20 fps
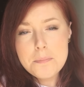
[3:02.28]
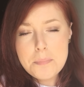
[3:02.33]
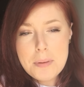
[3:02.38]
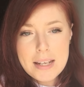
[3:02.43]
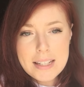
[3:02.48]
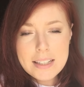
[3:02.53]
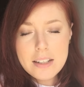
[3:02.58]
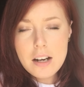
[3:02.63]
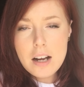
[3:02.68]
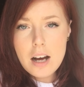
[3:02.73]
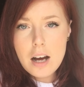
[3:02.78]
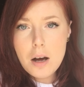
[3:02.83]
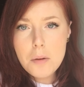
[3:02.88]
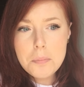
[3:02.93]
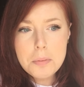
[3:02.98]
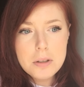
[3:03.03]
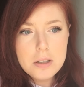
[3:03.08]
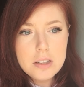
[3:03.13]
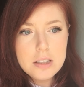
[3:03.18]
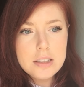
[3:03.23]
Pick it
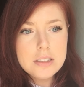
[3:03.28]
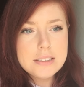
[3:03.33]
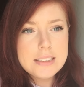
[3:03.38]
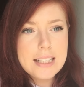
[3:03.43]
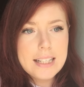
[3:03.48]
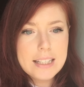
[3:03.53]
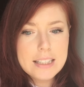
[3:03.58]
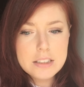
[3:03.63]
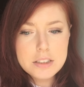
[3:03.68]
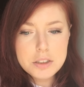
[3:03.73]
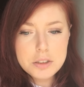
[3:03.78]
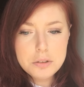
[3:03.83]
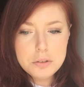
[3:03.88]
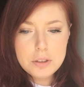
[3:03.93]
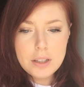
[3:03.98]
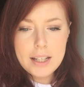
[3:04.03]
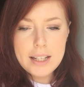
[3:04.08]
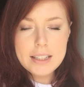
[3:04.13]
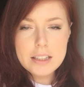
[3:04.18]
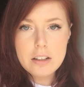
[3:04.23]
up. Take it to,
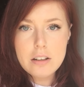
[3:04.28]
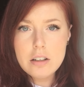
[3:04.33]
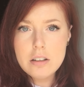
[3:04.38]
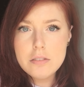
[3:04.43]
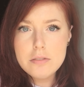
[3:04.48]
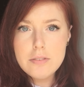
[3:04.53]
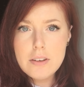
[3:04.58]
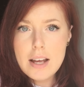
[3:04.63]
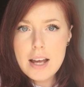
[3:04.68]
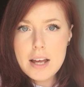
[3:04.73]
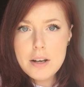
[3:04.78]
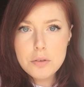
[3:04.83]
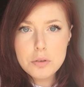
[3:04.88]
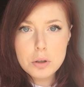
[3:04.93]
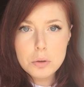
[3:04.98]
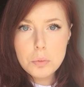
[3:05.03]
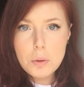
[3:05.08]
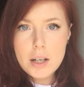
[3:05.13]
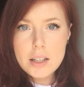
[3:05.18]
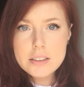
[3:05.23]
like, a vet or
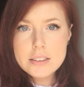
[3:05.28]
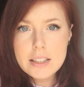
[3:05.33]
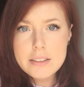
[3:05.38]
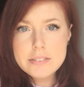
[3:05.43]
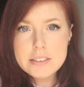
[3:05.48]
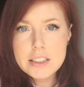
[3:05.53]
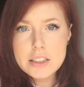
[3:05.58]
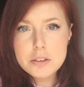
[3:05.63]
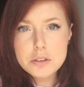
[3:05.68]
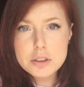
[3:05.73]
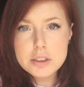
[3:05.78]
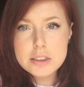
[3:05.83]
a wildlife center.